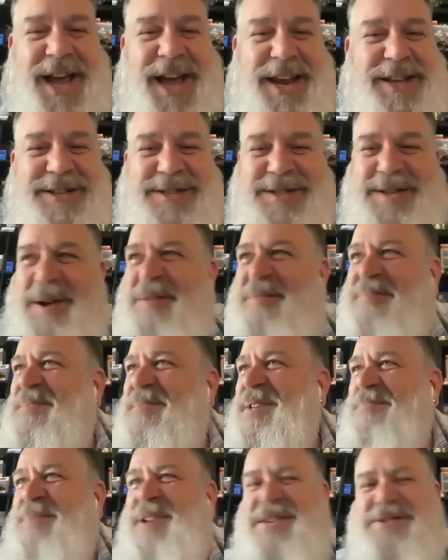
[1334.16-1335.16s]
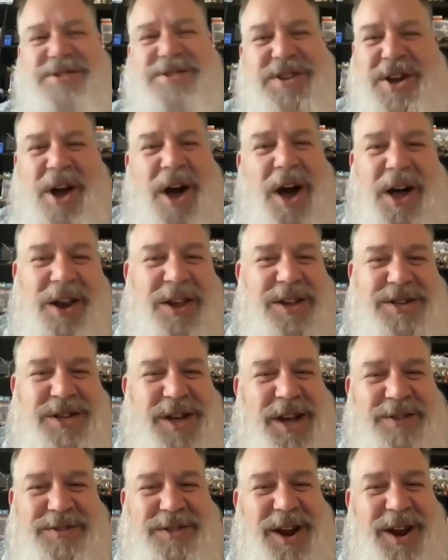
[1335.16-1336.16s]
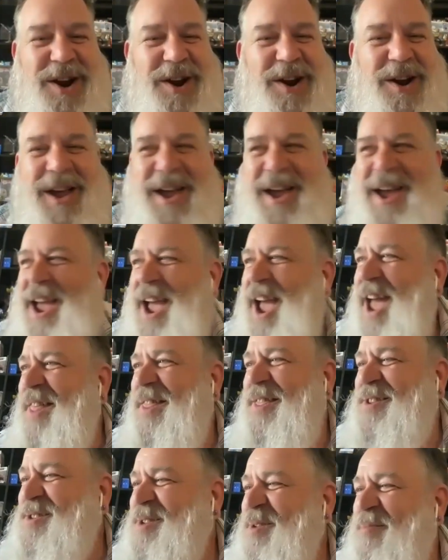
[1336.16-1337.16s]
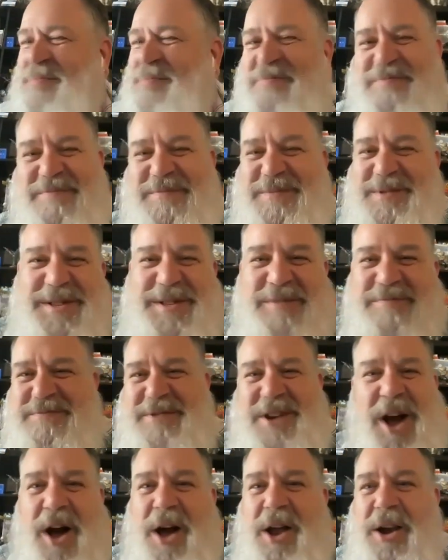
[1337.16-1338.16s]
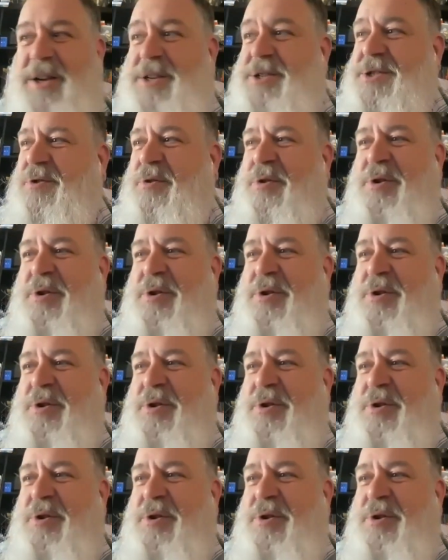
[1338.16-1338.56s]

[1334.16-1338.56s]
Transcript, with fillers: night at some because there's a college out there, and some some college